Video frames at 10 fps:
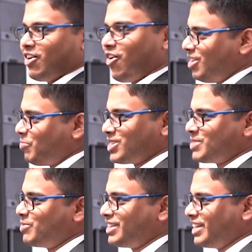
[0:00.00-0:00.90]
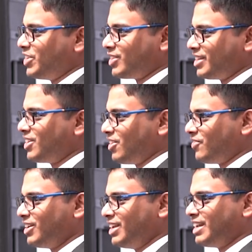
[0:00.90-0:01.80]
All possible things you can think of
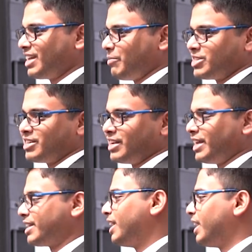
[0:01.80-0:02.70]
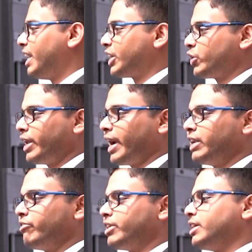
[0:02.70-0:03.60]
in chemistry, like
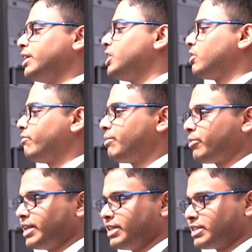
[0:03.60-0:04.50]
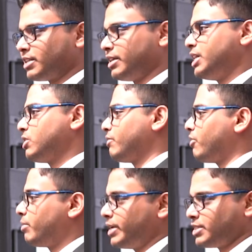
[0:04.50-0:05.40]
electronegativity, heat of vaporization, heat of
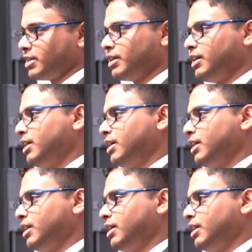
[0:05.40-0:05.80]
formation,